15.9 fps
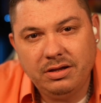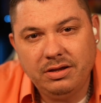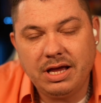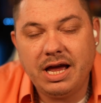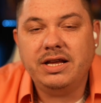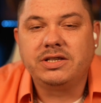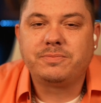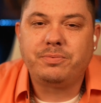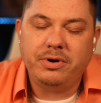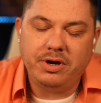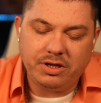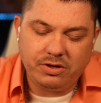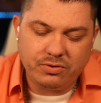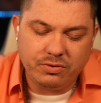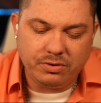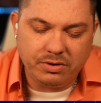That's
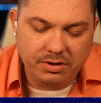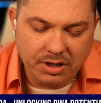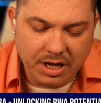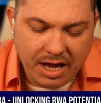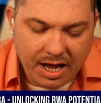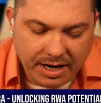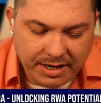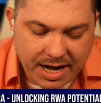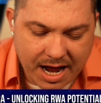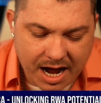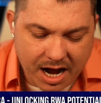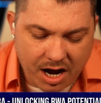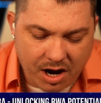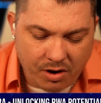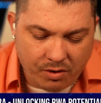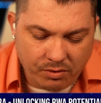pretty cool.
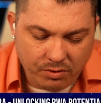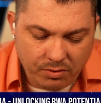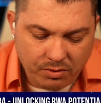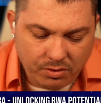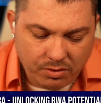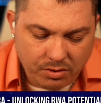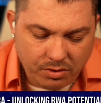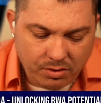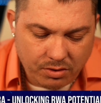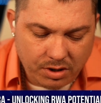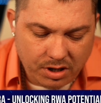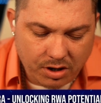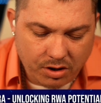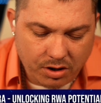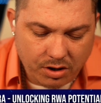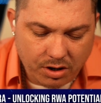Now,
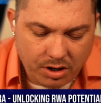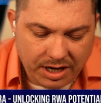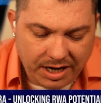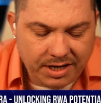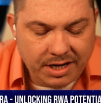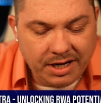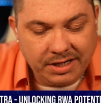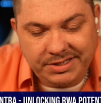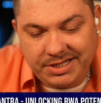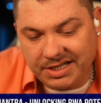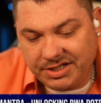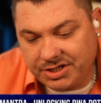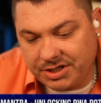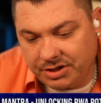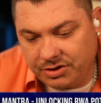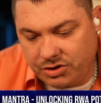in
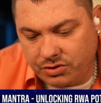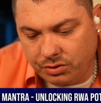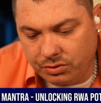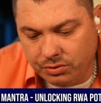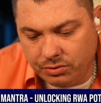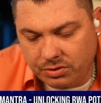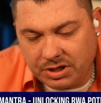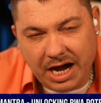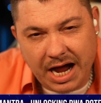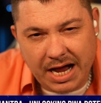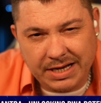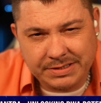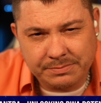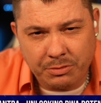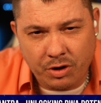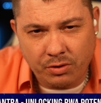addition to
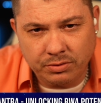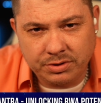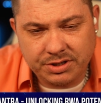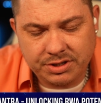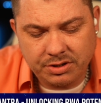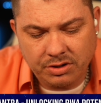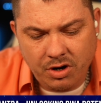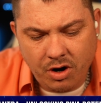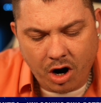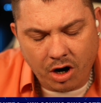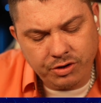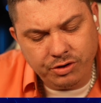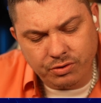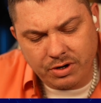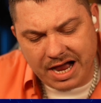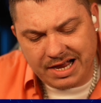Cosmos, are
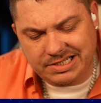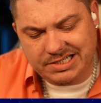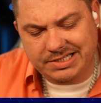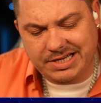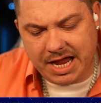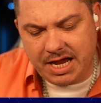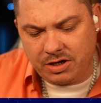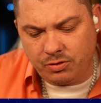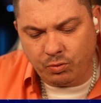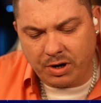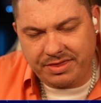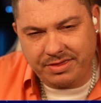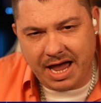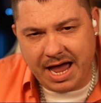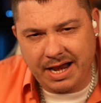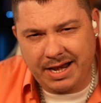you guys staying
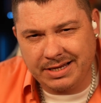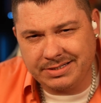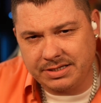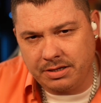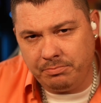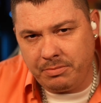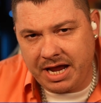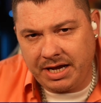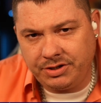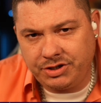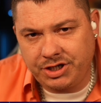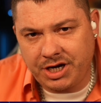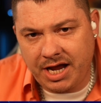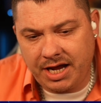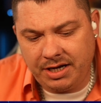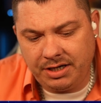with that as the main
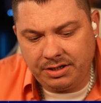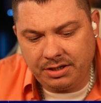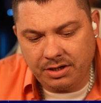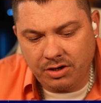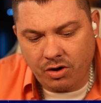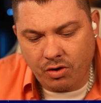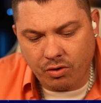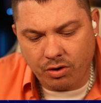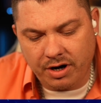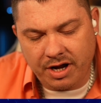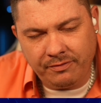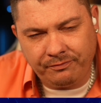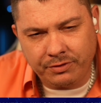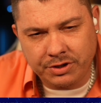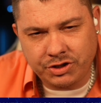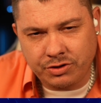chain or
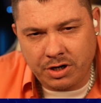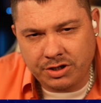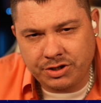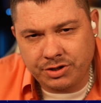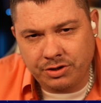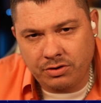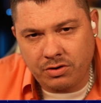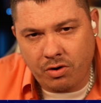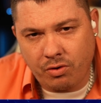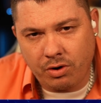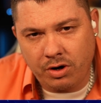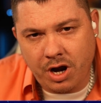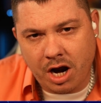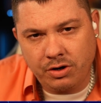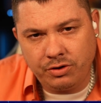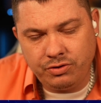infrastructure,
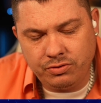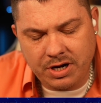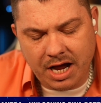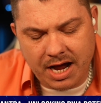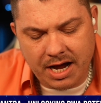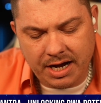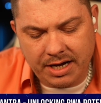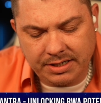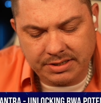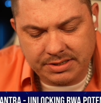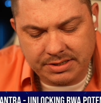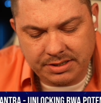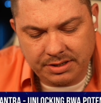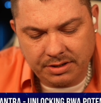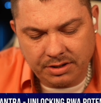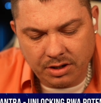or are you
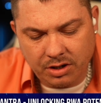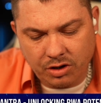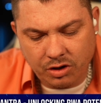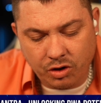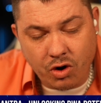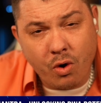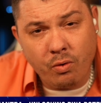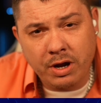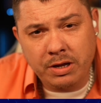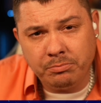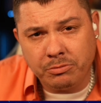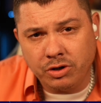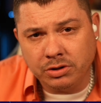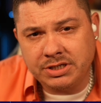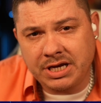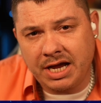guys going
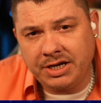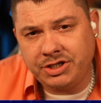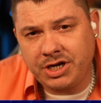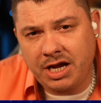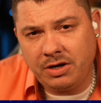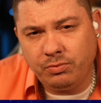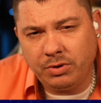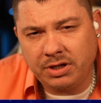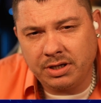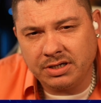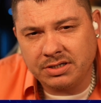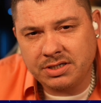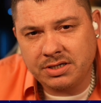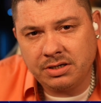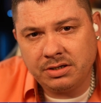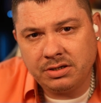multi-chain with
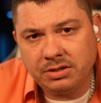this?